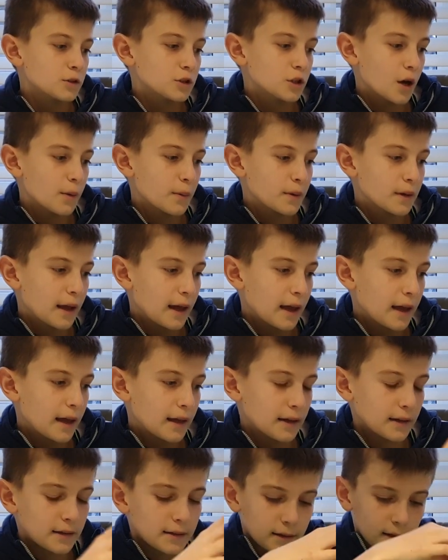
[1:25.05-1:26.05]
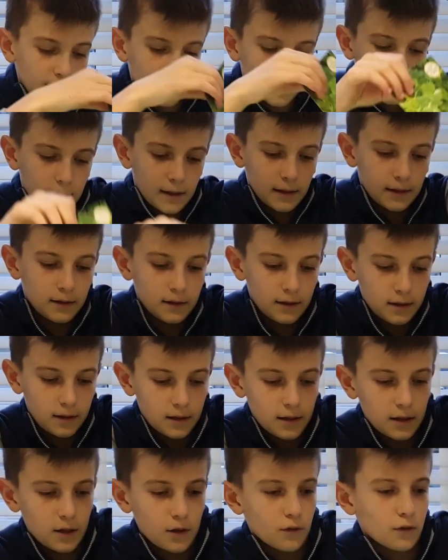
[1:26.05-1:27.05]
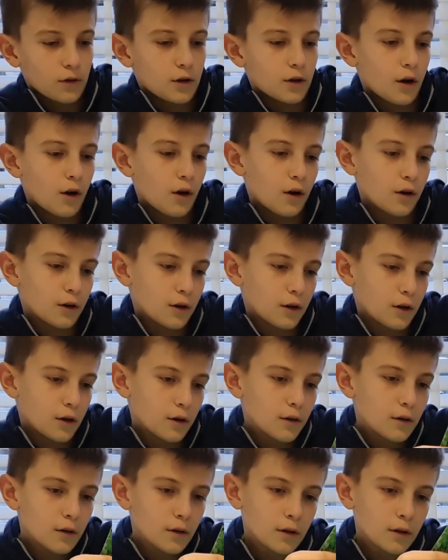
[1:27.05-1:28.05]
germinate, and the oregano